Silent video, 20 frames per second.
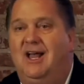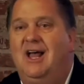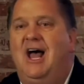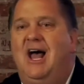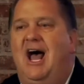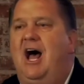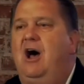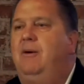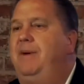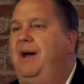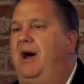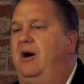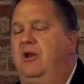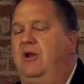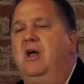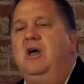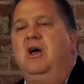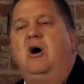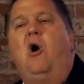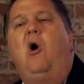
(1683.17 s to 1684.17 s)
How about
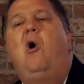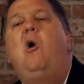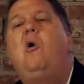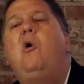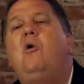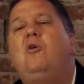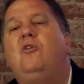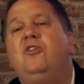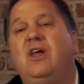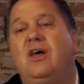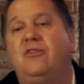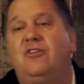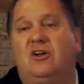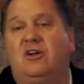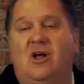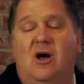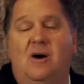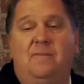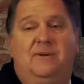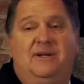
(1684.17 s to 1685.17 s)
all the other
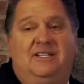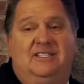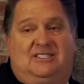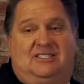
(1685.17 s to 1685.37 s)
companies